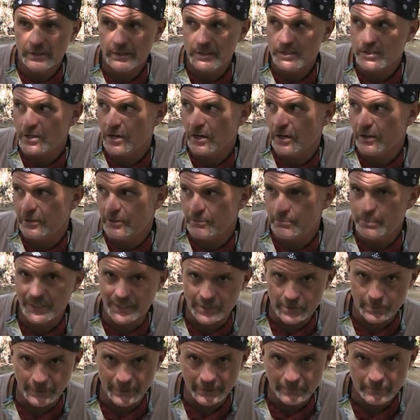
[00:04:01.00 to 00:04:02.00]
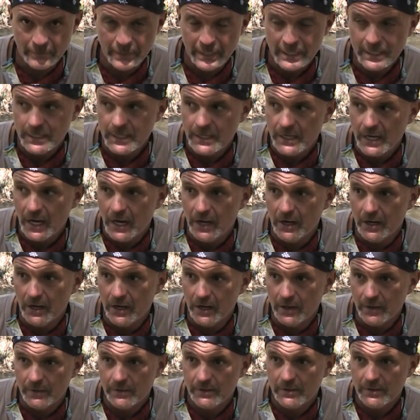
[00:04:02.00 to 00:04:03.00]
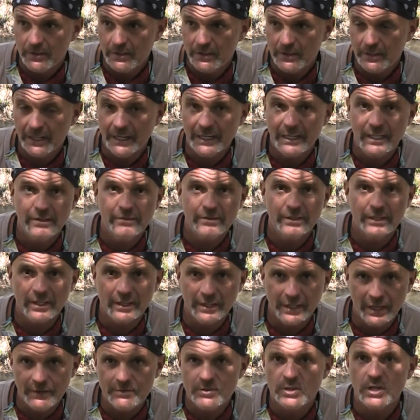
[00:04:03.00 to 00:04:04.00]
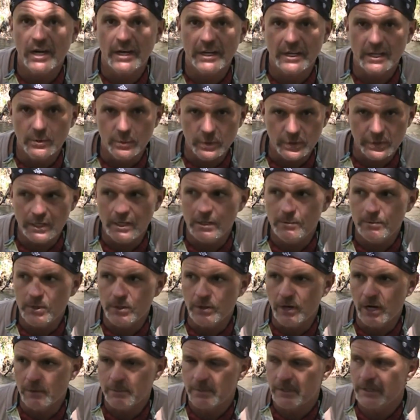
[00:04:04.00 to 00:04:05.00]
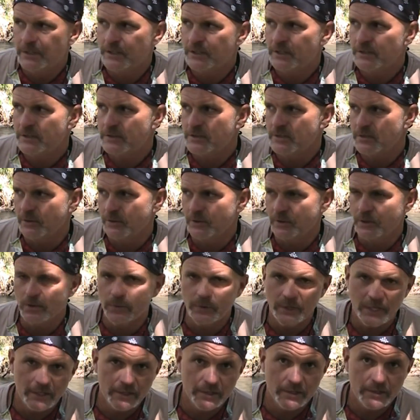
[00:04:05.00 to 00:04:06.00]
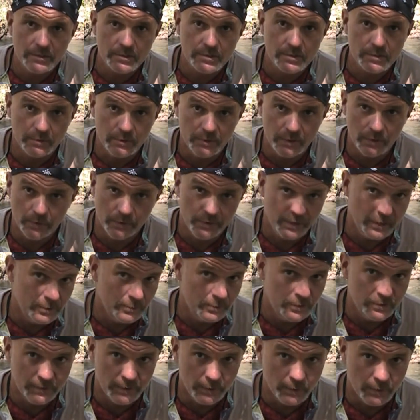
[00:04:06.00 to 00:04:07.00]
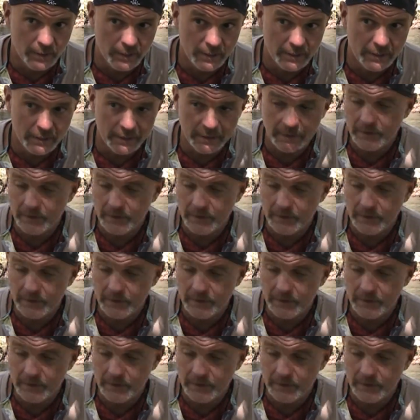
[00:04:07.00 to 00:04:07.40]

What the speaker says: It's called impingement. Not even a life jacket will keep you up. So no waders, no going in moving water,